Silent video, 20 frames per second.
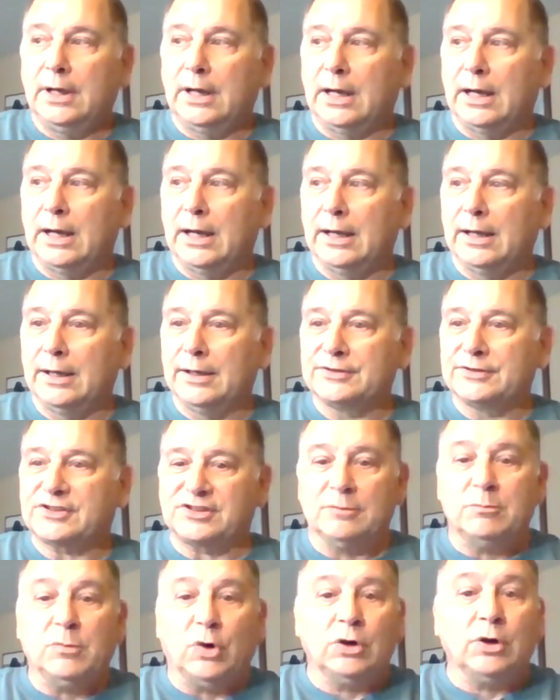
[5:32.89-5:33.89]
uh,
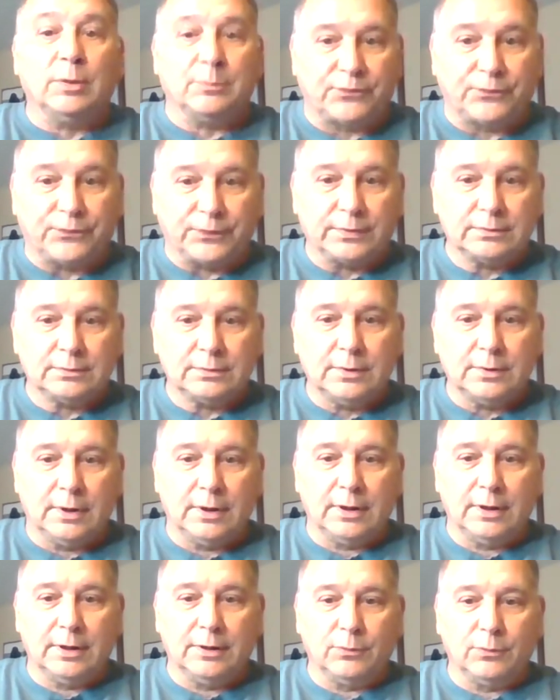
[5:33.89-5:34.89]
some oomph uh,